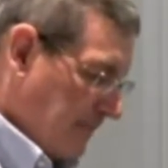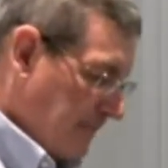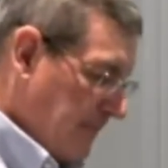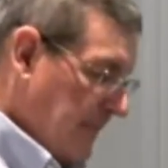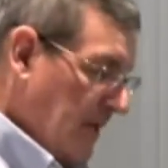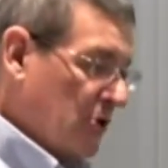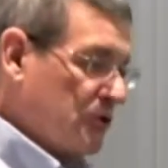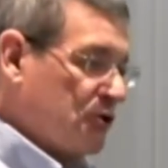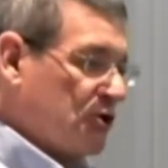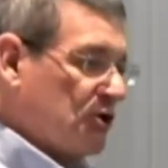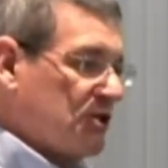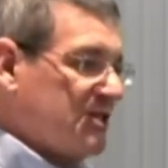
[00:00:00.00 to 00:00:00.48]

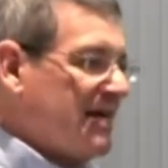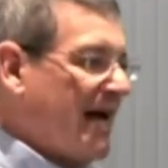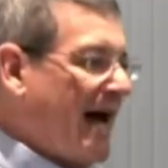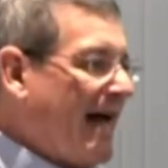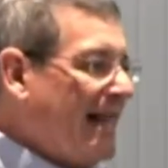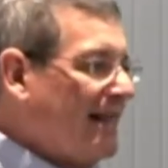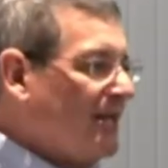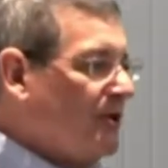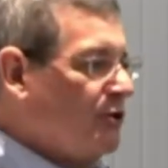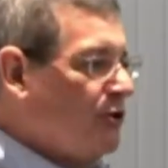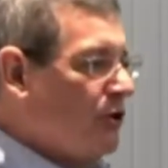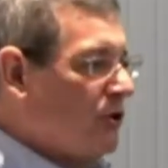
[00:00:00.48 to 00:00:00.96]
there's a
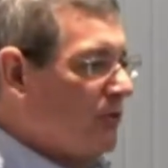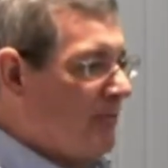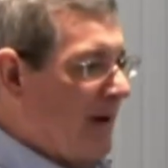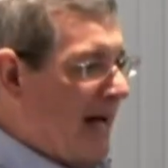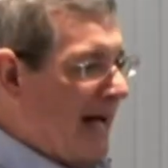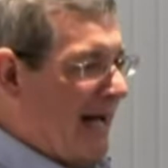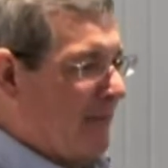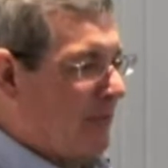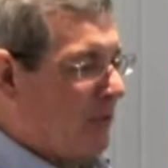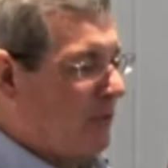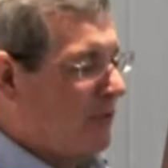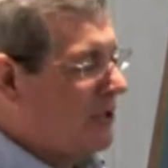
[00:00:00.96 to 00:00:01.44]
title in your
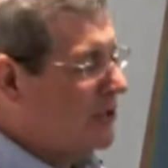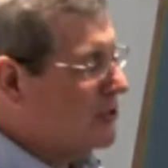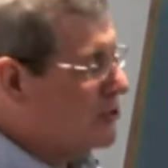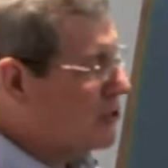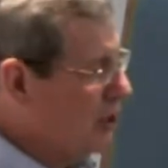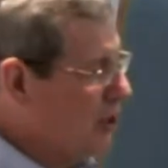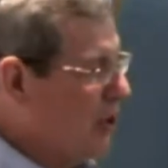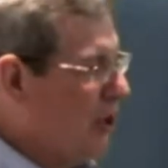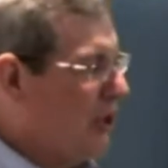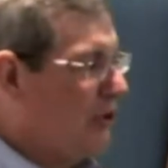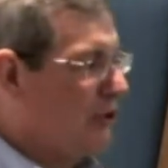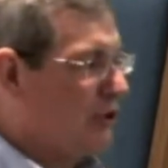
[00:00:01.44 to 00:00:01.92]
Bible. There's
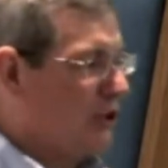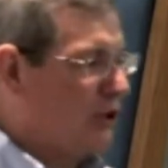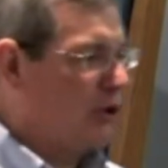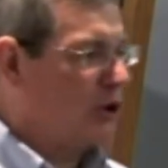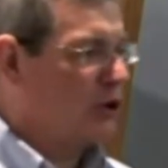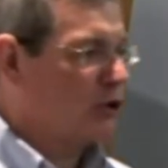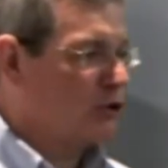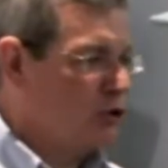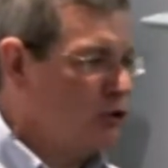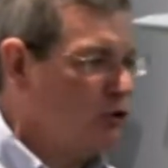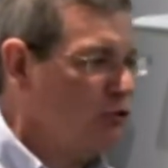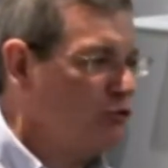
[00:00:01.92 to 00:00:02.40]
a, there
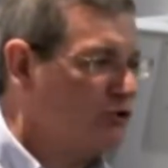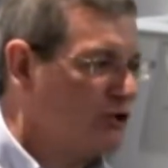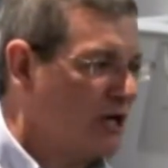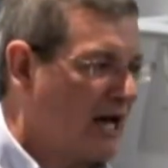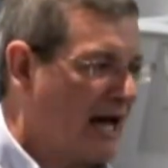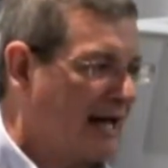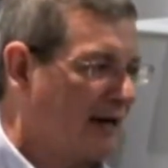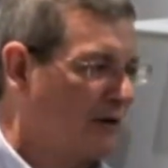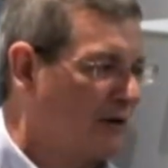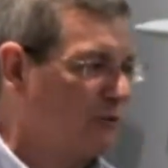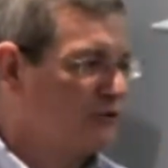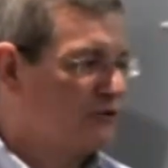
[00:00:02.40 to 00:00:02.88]
are two
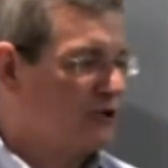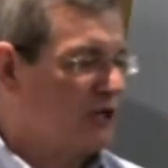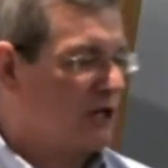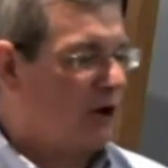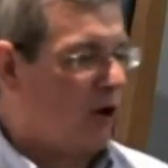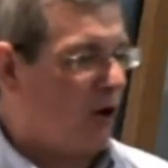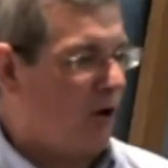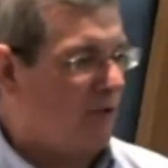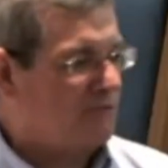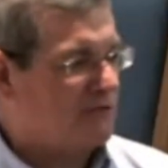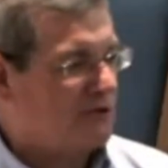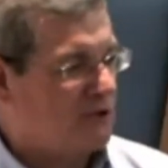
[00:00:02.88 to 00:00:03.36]
titles that
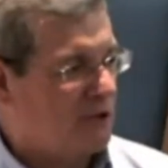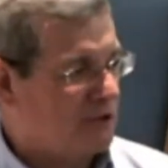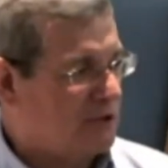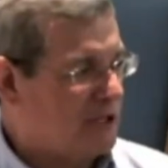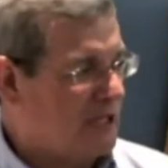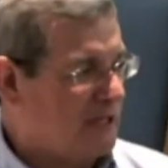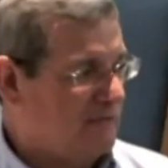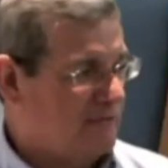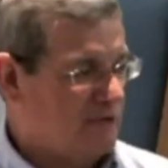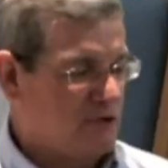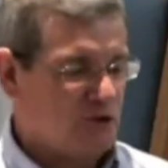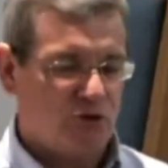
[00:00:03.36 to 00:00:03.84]
often are
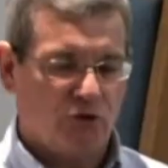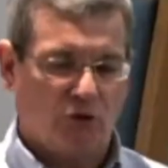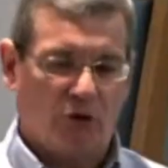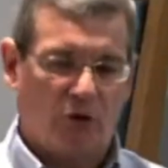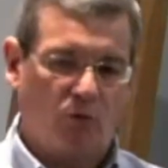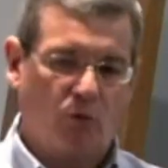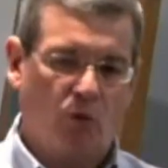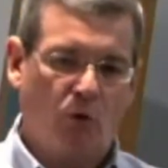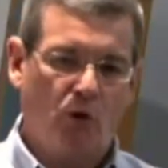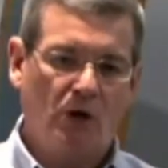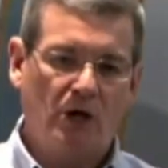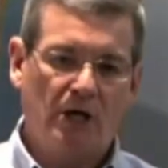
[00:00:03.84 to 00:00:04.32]
given to
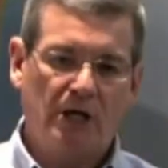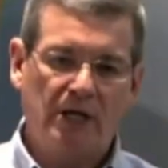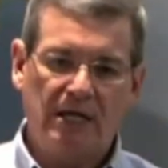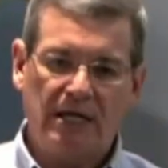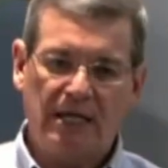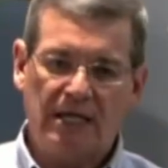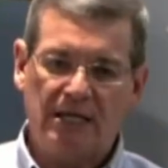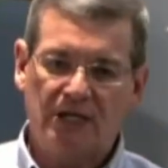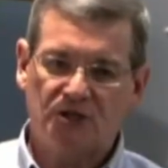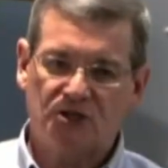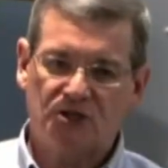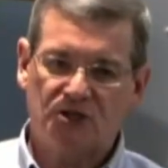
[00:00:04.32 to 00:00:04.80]
it. One
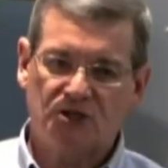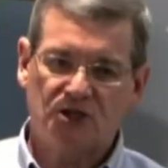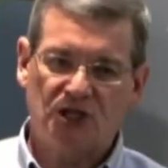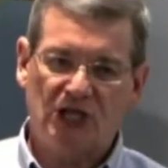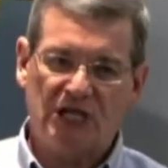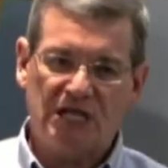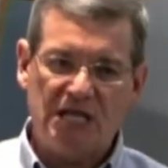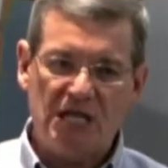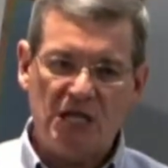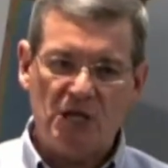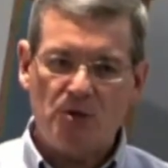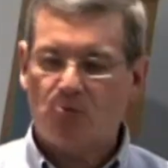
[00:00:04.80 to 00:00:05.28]
is the
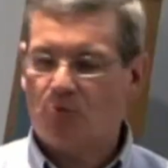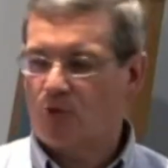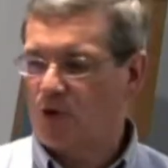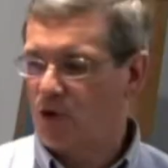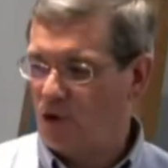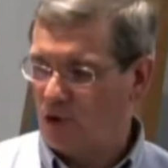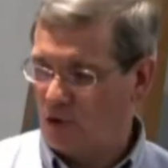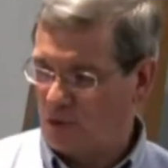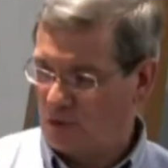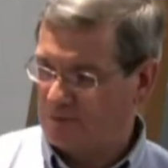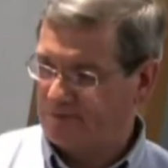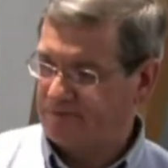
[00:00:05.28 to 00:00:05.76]

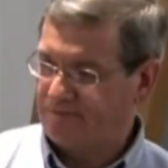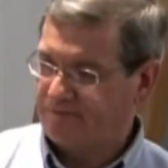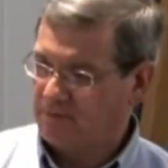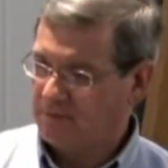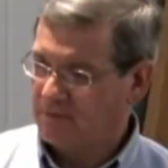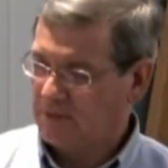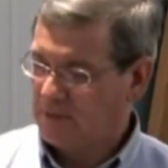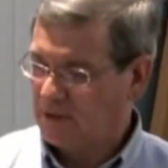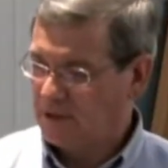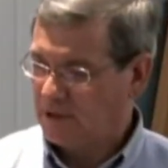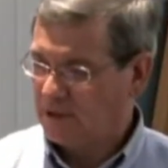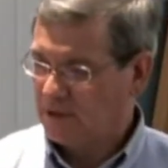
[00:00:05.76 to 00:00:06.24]
Hebrew.
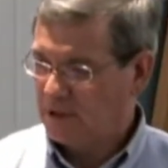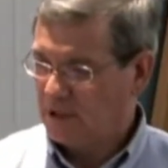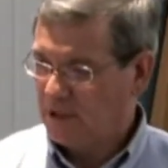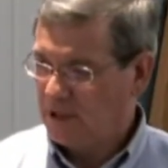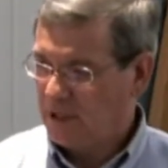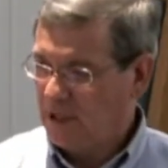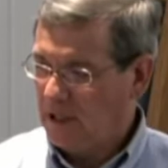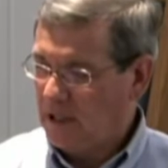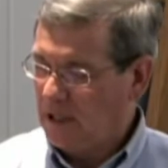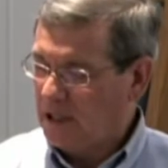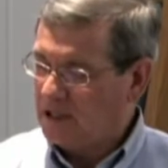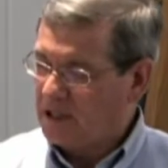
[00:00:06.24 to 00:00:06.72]

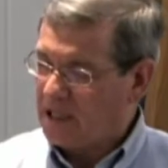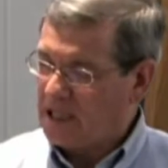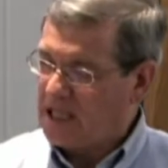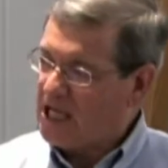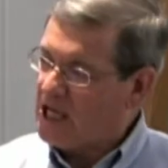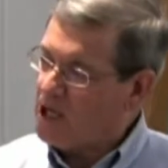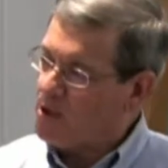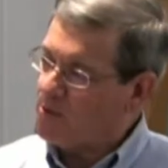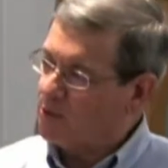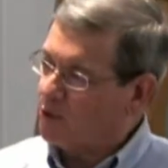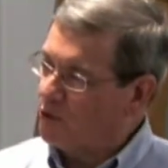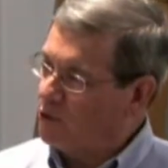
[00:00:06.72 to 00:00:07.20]
The
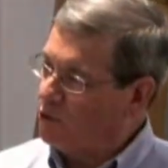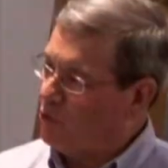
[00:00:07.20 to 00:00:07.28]
Hebrew